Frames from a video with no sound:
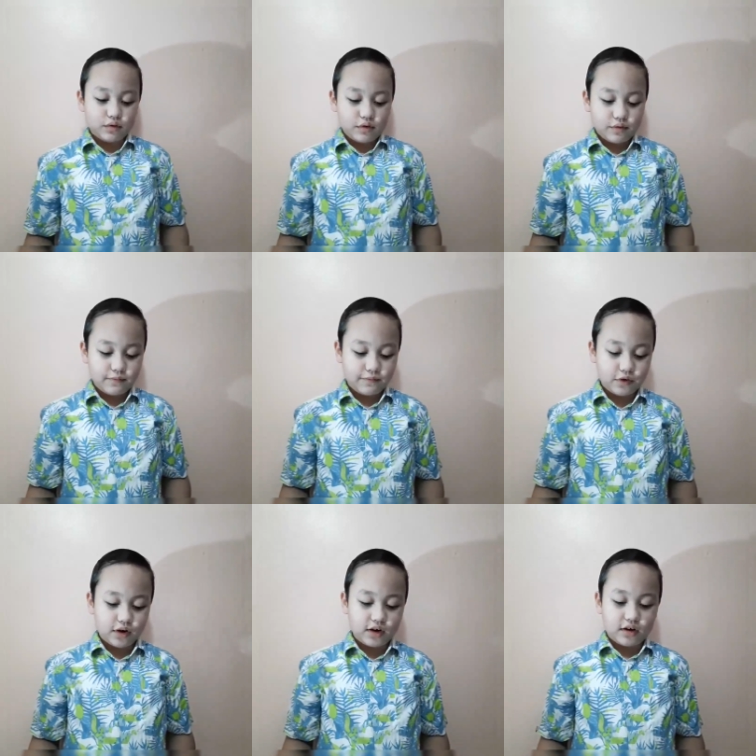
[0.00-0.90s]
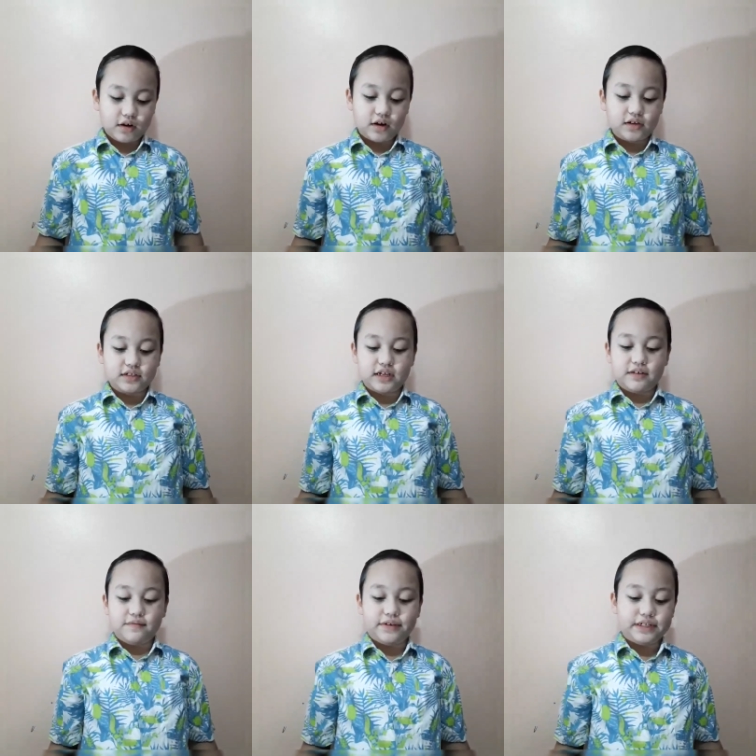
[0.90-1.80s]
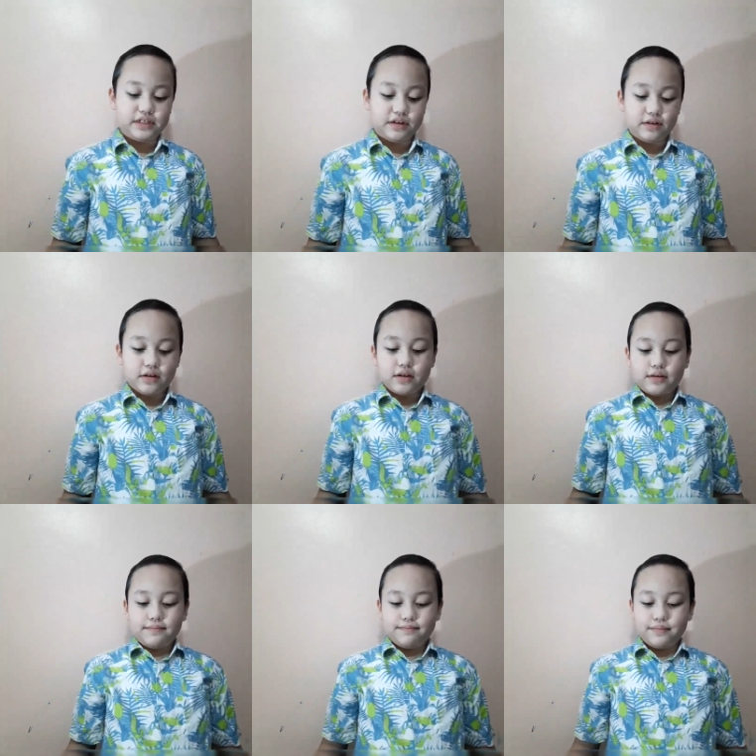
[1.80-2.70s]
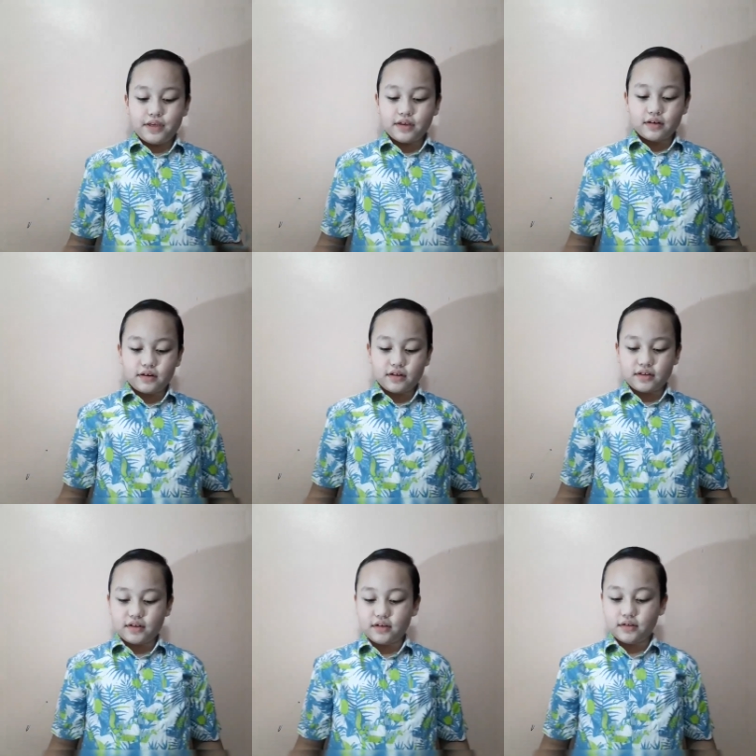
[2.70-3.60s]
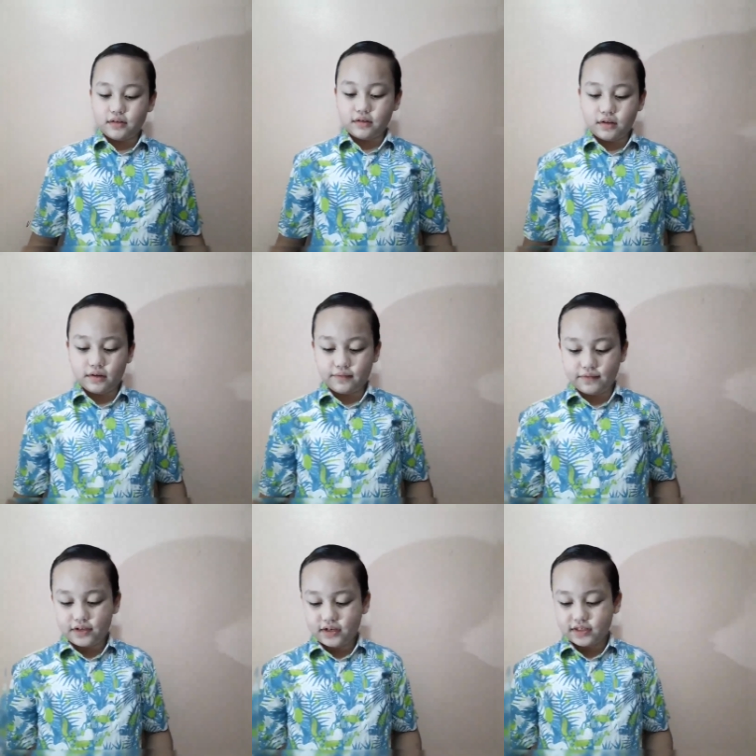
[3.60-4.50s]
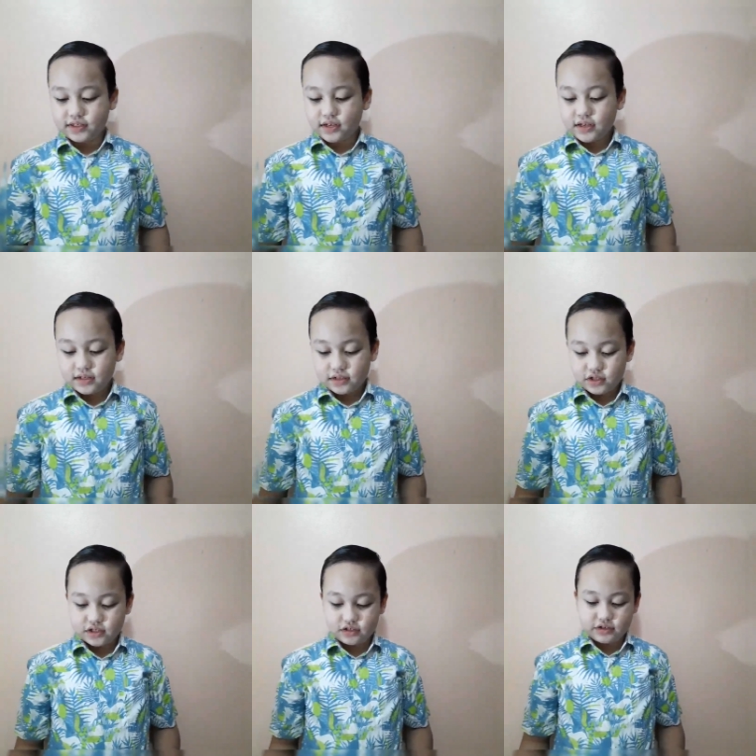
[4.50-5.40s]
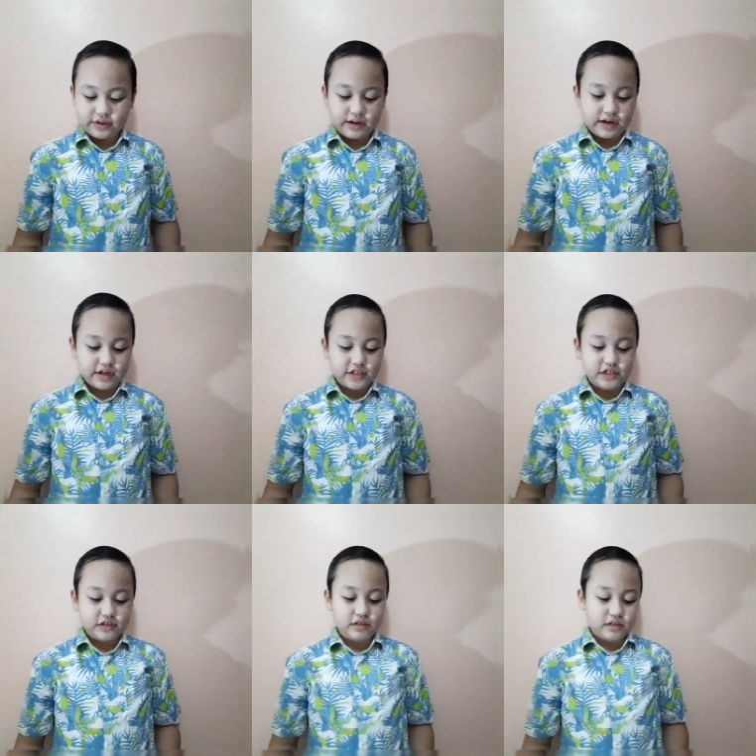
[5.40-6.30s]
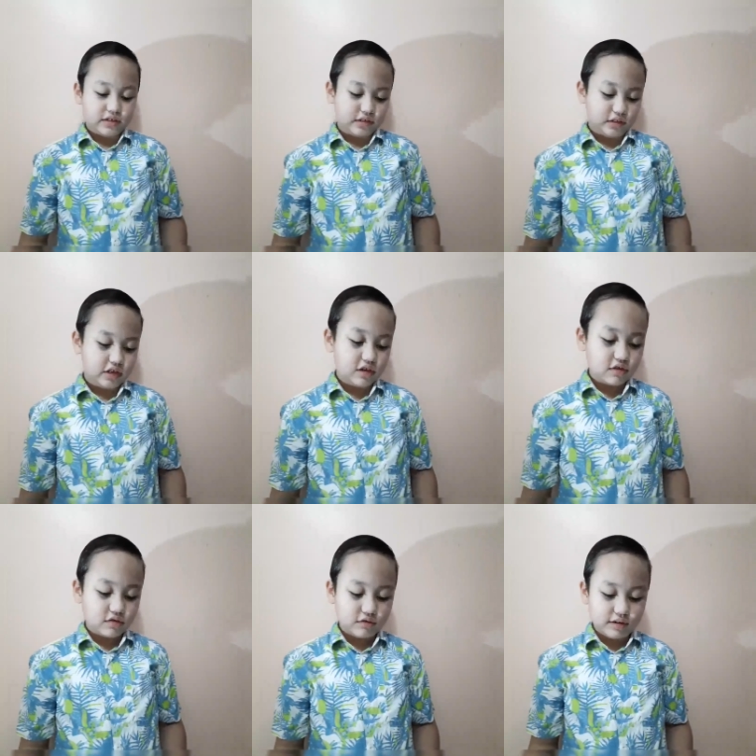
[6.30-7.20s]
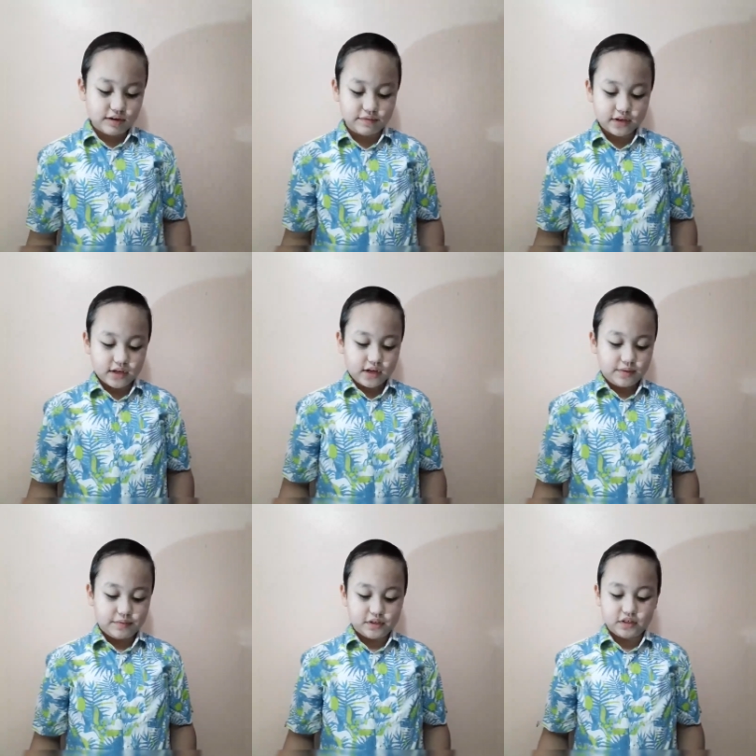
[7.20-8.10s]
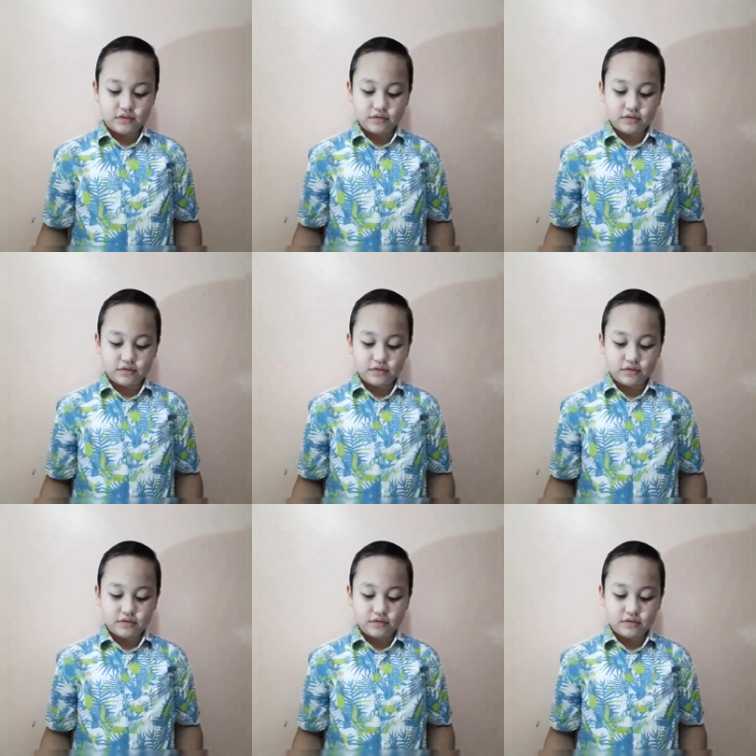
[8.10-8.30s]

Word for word: for our salvation. Being on of God's children, I should continue to love and pursue